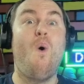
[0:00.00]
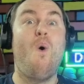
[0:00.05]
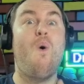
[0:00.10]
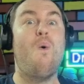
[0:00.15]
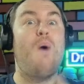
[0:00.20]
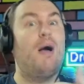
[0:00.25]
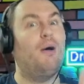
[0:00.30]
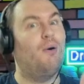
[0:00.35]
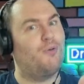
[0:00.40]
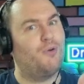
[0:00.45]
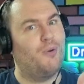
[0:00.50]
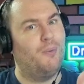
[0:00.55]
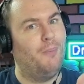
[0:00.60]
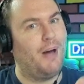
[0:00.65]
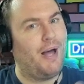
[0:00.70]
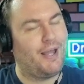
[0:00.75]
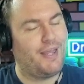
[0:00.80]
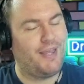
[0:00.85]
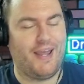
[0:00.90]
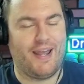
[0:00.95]
welcome
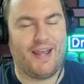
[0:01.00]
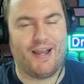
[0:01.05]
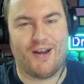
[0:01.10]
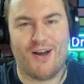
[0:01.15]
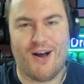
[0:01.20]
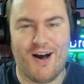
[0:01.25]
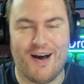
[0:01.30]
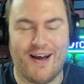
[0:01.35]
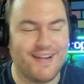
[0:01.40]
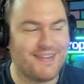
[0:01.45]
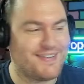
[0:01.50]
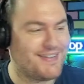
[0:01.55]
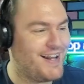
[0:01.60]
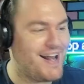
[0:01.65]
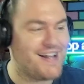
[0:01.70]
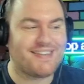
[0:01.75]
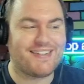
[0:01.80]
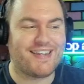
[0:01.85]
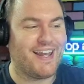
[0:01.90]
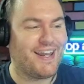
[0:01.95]
back in. Guys,
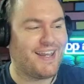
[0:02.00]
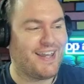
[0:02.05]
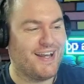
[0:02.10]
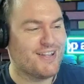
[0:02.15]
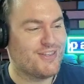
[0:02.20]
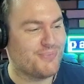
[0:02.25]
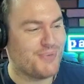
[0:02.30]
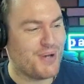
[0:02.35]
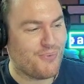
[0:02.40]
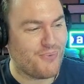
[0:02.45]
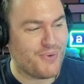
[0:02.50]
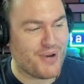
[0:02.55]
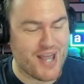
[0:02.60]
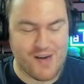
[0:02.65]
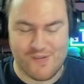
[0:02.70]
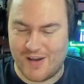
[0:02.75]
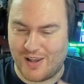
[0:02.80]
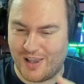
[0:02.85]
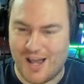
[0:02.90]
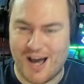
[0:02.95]
let's kick into it. We
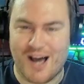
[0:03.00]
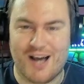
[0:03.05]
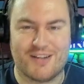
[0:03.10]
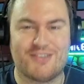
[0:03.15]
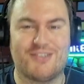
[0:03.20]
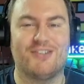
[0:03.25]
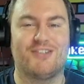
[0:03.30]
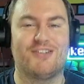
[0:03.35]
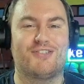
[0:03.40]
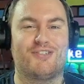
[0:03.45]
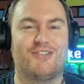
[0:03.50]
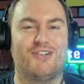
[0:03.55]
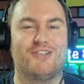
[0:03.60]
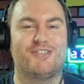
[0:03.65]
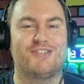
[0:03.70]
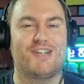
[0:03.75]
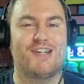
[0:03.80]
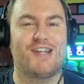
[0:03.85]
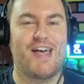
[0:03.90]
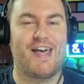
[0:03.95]
have a lot to discuss
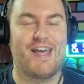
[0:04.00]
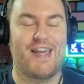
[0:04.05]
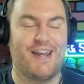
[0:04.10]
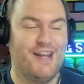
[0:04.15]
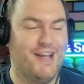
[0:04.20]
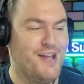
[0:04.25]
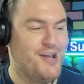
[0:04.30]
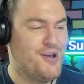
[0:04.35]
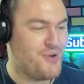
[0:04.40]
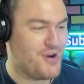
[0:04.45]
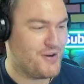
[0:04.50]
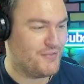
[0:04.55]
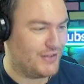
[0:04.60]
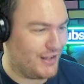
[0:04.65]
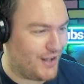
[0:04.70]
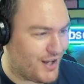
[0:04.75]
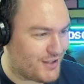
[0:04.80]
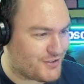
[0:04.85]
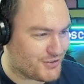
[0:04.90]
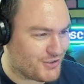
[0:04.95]
today. We have a
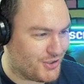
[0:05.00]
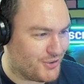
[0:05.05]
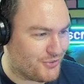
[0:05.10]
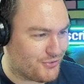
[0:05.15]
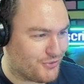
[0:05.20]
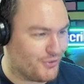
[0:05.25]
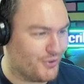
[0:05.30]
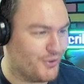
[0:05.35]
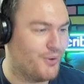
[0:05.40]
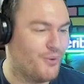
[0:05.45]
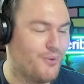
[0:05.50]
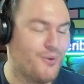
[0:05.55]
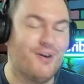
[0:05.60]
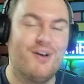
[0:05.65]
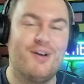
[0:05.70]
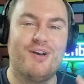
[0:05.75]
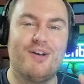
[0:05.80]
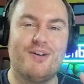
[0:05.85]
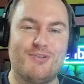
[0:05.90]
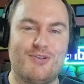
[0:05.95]
lot to go through.
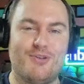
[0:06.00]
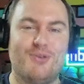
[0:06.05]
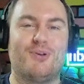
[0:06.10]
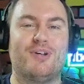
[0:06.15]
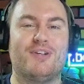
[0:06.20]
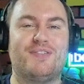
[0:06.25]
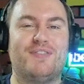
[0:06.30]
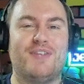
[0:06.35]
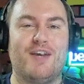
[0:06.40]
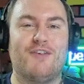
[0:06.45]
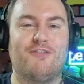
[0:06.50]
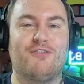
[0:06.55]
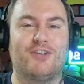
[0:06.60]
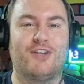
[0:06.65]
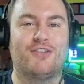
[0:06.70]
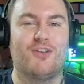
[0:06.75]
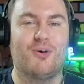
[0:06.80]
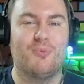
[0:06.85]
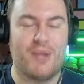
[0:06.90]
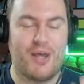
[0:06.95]
You can see from the
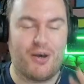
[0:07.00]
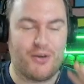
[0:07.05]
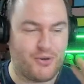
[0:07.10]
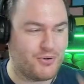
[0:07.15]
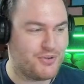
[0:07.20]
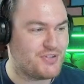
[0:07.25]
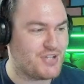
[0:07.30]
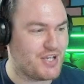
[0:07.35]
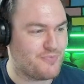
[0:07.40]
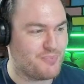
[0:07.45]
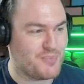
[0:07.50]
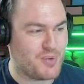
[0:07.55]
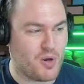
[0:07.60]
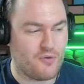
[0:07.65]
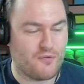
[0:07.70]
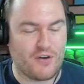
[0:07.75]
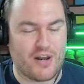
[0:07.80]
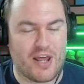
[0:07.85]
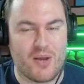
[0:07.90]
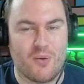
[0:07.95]
thumbnail, you can see from the
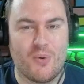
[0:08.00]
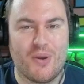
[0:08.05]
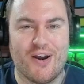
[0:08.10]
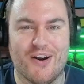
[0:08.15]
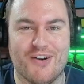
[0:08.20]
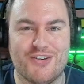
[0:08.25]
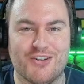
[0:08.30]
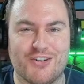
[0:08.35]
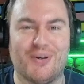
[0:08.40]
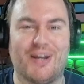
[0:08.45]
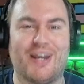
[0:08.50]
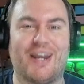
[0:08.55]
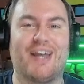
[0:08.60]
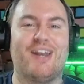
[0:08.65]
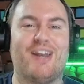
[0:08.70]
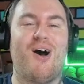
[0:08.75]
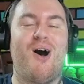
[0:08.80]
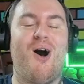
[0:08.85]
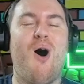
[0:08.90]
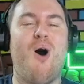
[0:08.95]
overlay, we are doing
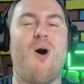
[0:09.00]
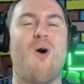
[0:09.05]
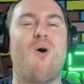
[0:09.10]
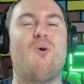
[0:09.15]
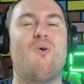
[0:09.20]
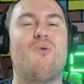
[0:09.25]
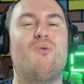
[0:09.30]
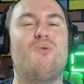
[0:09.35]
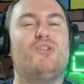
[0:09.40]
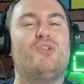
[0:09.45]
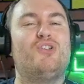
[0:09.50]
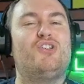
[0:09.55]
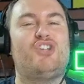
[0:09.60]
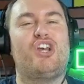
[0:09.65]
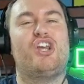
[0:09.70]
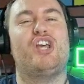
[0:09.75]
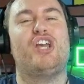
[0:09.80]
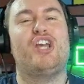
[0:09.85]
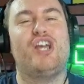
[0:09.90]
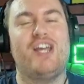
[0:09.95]
an
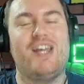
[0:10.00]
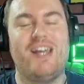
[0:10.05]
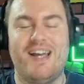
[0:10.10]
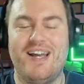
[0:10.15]
OG